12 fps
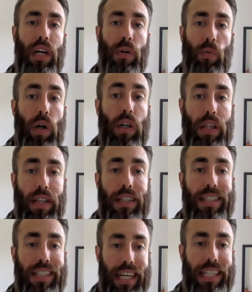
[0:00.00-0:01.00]
rather than
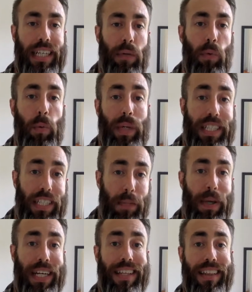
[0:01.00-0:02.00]
stating what we
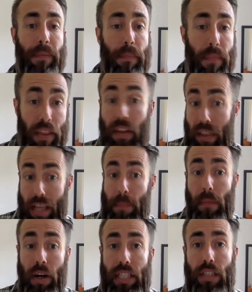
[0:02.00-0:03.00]
suspect that they
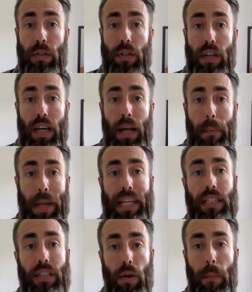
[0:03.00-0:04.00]
might do
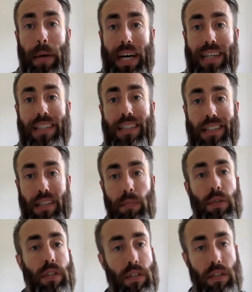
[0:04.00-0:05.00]
based on bad
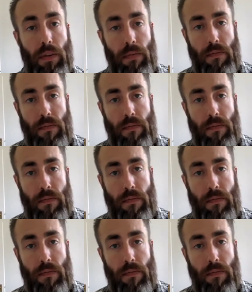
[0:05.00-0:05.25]
assumptions.